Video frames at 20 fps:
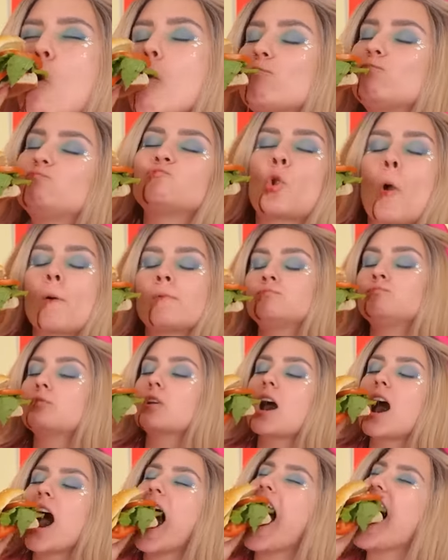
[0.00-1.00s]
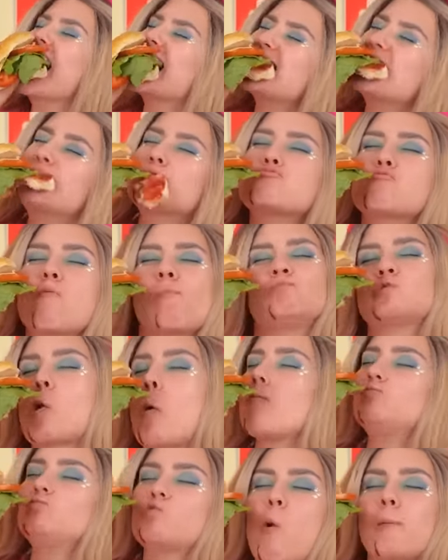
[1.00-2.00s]
Puppy owners need to keep
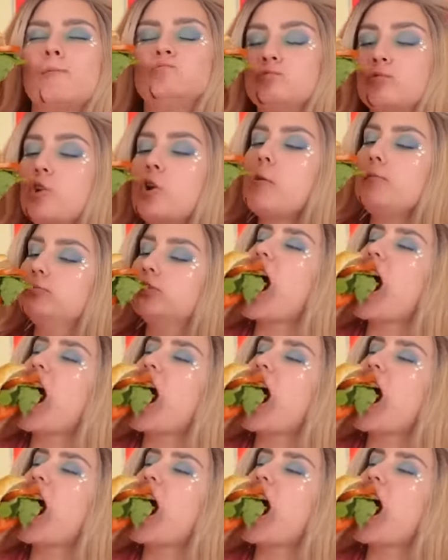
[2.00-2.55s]
up their strength